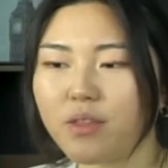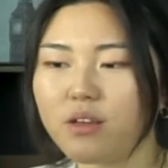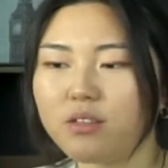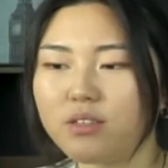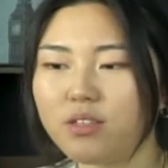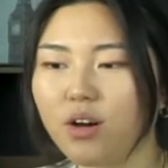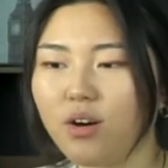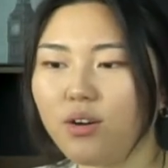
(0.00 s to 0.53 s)

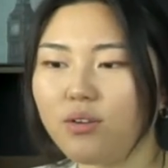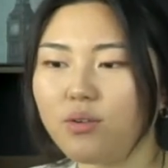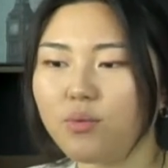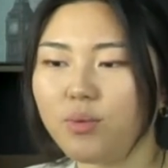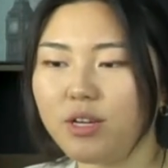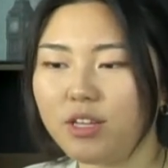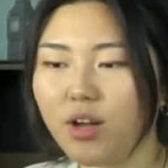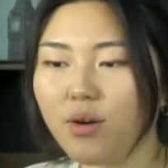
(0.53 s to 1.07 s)
So
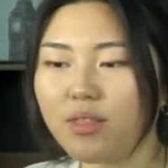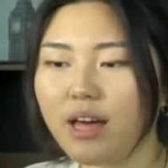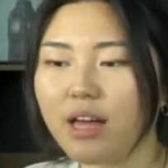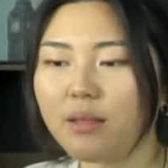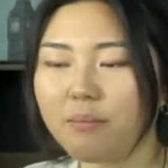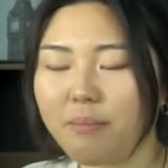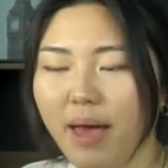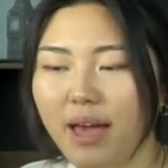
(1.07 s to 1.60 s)
we know
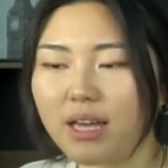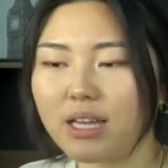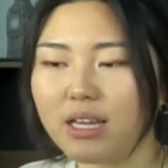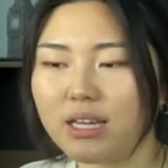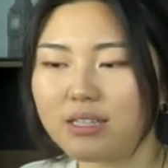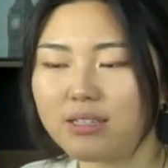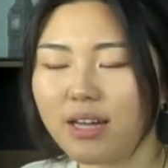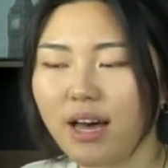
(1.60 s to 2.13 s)
that
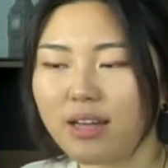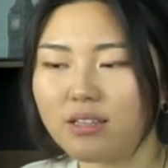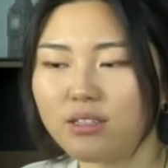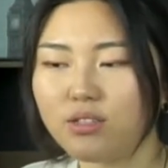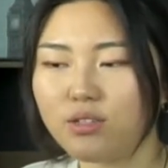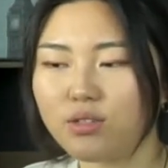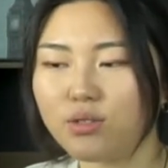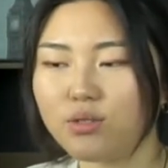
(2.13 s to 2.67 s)
manganese has
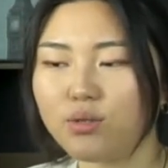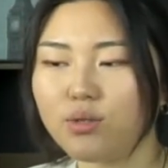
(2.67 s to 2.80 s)
to